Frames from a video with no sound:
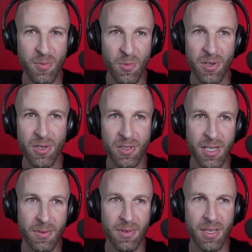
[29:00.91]
world,
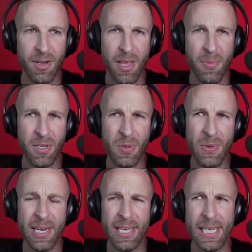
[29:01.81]
and it, you know, they were
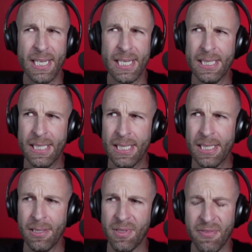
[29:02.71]
doing a
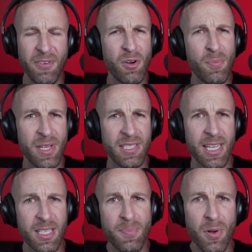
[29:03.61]
was it Photo Plus
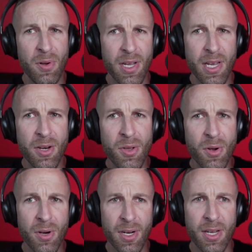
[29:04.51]
Expo in New
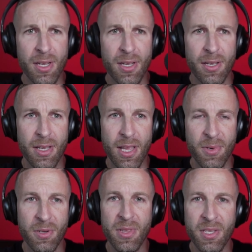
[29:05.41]
York. Yeah. And they were
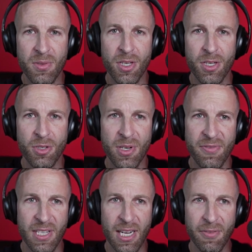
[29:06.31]
doing these street
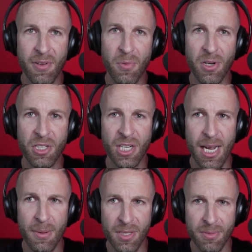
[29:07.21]
photography
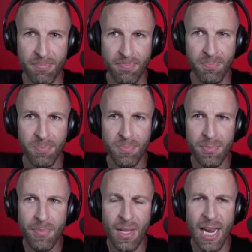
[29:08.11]
workshops,
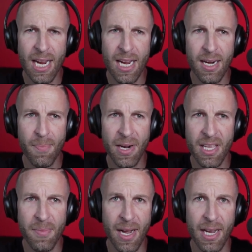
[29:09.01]
and a buddy
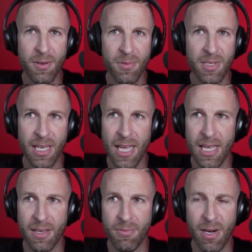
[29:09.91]
of mine who was like,
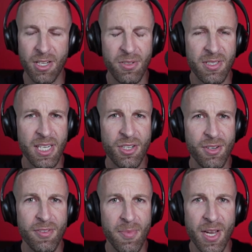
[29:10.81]
hey, why don't you send your
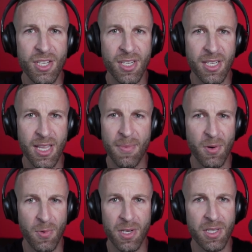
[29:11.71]
information into them? Your
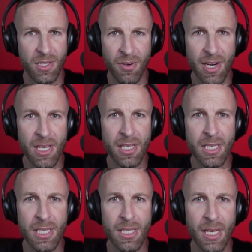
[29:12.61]
work is great,
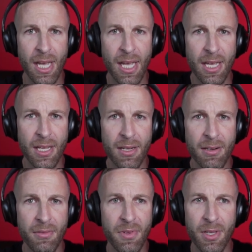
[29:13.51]

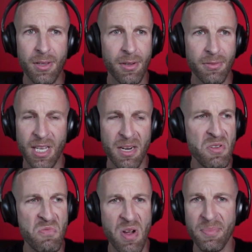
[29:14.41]
and you know, send them
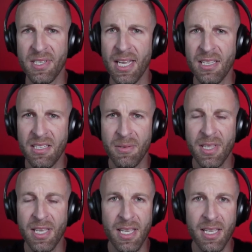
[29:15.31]
your website, see what
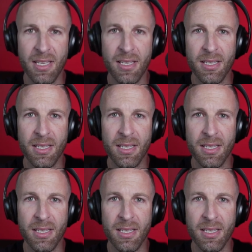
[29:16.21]
they think.